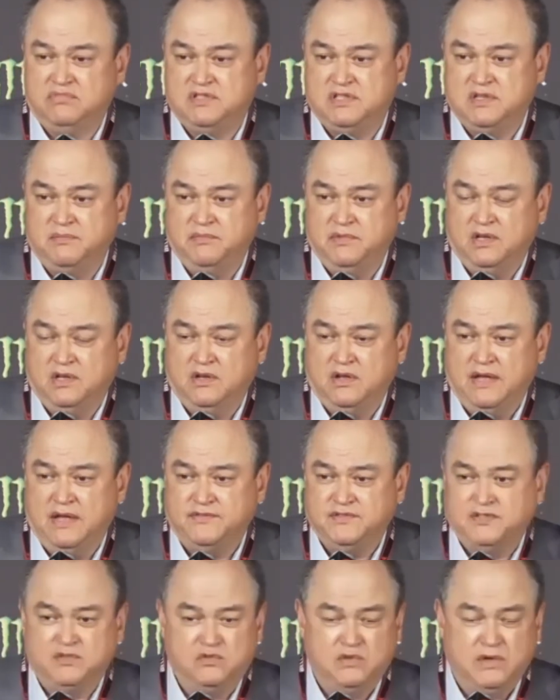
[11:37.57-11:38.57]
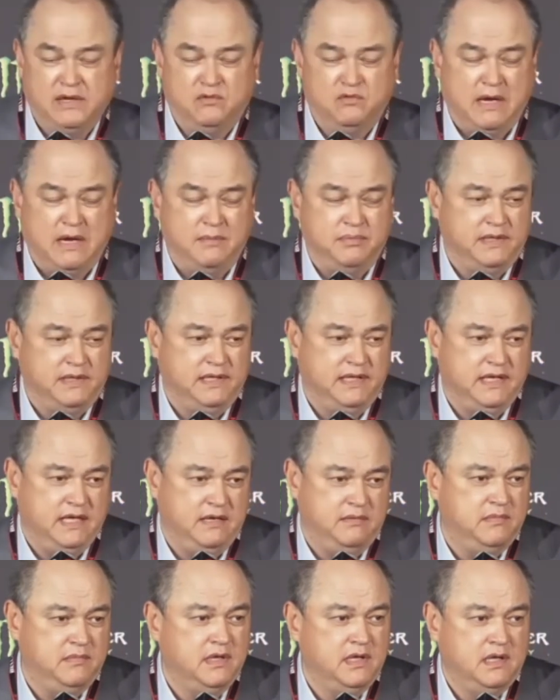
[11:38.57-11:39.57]
have this great grappling
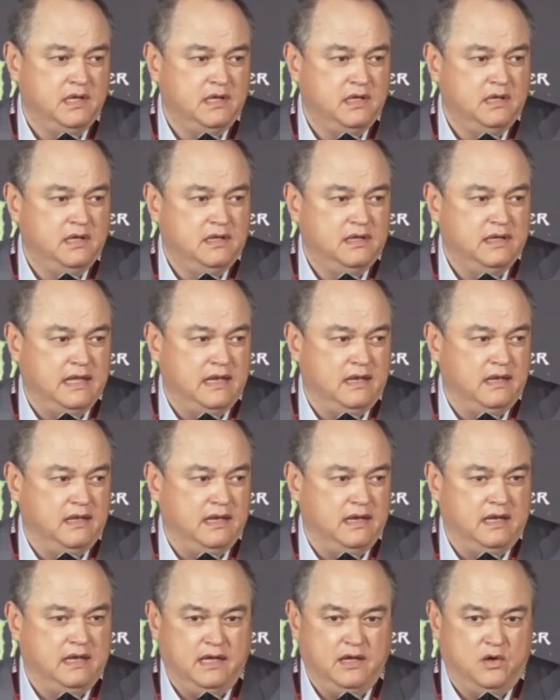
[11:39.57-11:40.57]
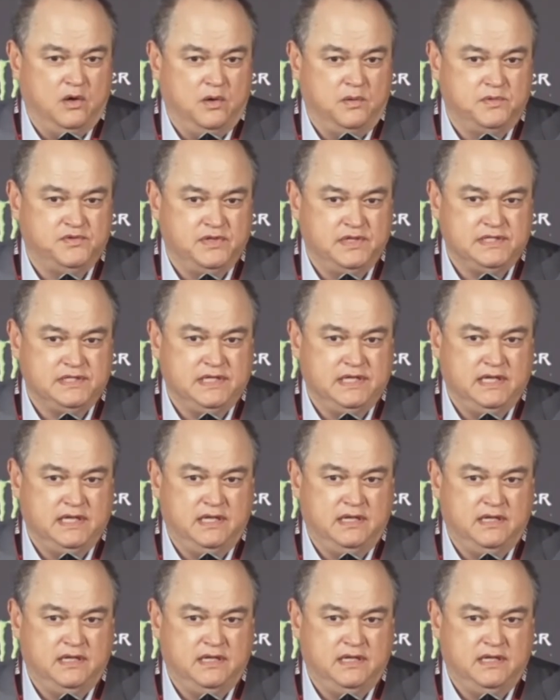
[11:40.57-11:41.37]
game, had a lot of high hopes for this kid.